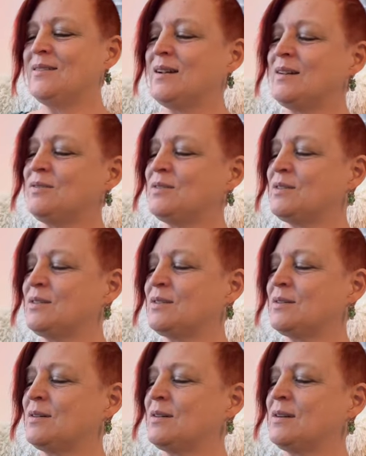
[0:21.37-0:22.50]
Red for
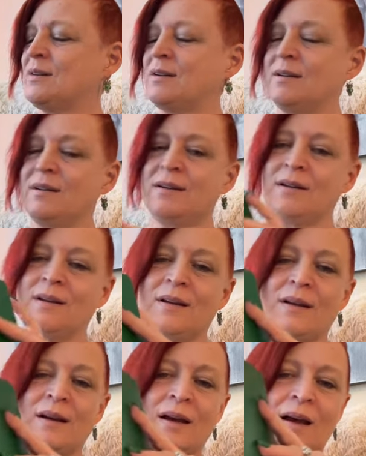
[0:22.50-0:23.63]
short.
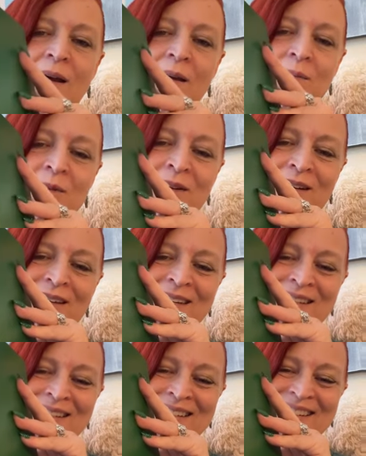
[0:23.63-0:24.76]
I'm
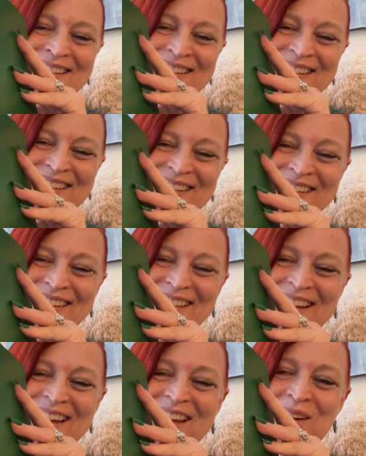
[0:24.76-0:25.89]
reading
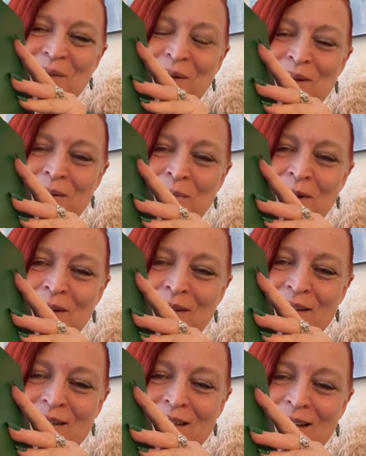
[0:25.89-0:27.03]
William
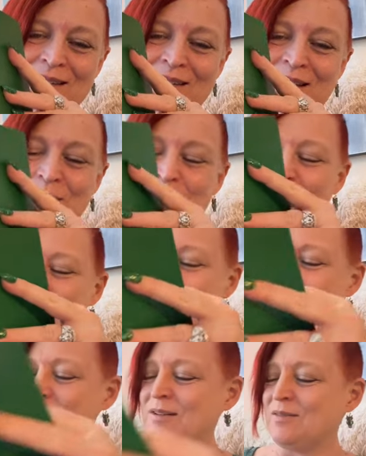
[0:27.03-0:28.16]
Barclay's Daily
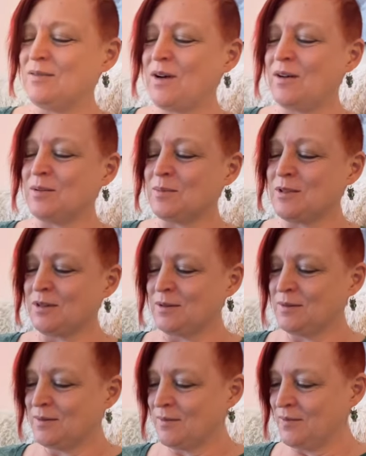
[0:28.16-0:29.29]
Celebration, Volume 2,
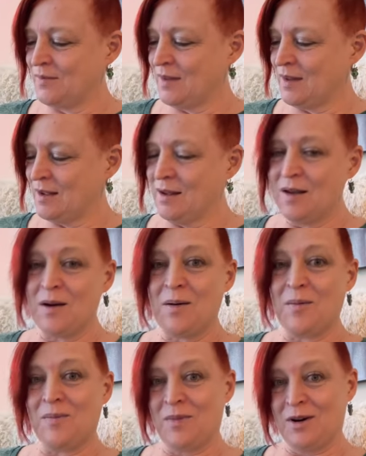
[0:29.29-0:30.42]

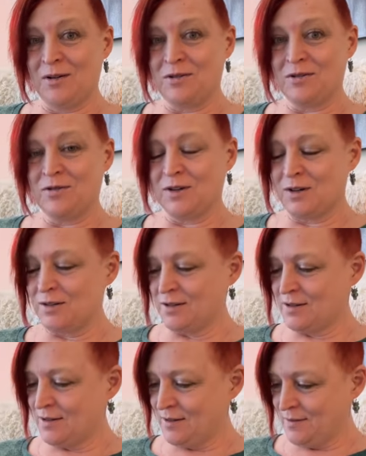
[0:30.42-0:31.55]
March
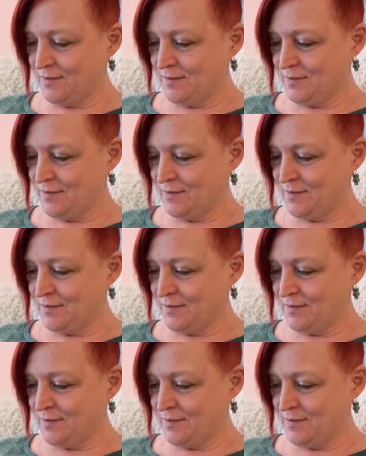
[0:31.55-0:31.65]
1st.